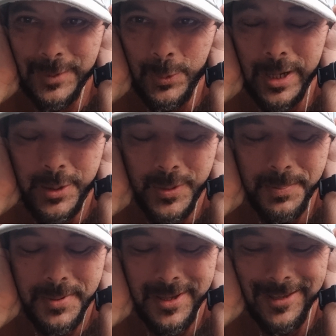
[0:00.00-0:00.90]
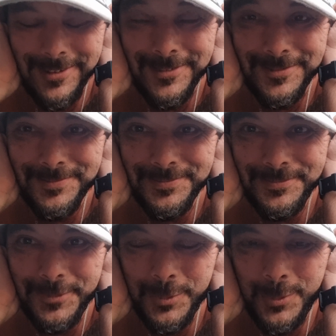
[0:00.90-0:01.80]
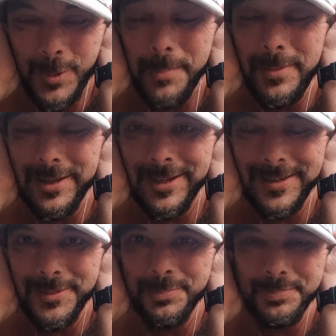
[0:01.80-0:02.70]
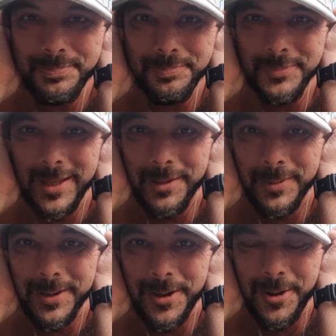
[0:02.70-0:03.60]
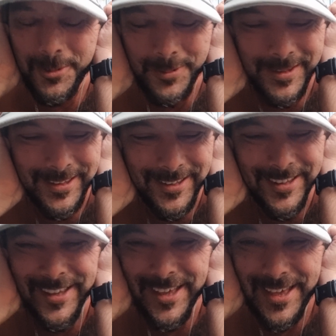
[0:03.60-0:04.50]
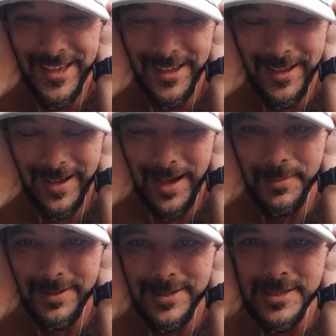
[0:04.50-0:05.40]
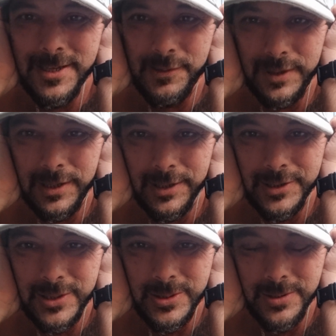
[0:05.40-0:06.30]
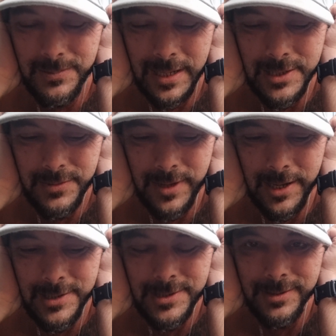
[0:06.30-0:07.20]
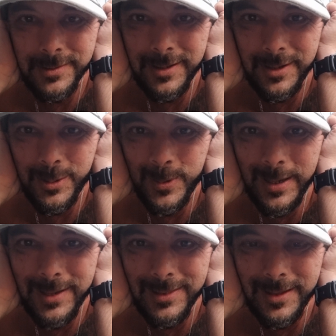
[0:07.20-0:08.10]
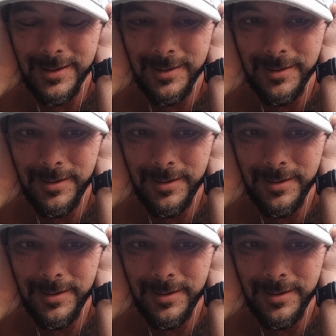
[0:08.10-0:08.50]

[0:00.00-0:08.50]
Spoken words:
where do we begin? Wembly, here we go. I mean, this is a very unusual match reaction in a way that